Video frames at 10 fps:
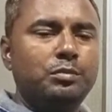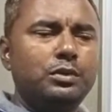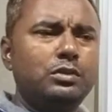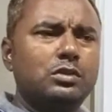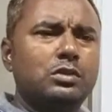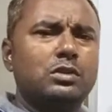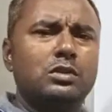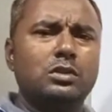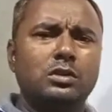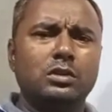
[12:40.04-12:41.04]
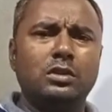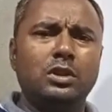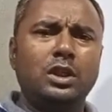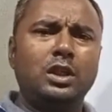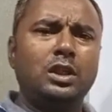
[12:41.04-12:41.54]
Suppose,
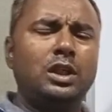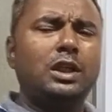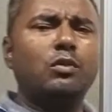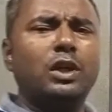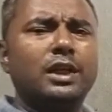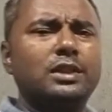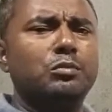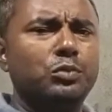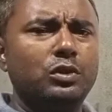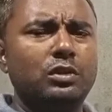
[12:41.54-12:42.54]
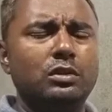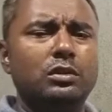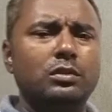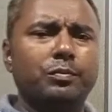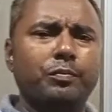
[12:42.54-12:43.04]
take one
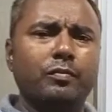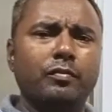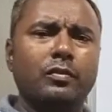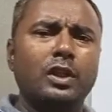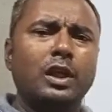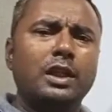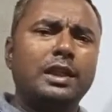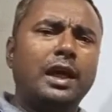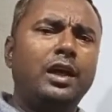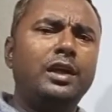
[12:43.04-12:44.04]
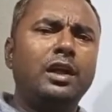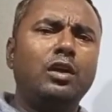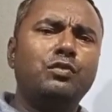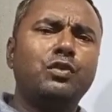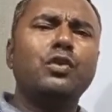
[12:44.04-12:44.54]
example, the
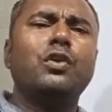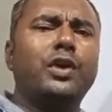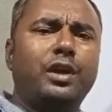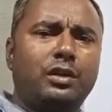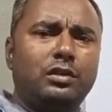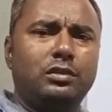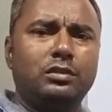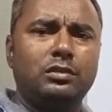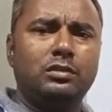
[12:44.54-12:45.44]
handle of cookware,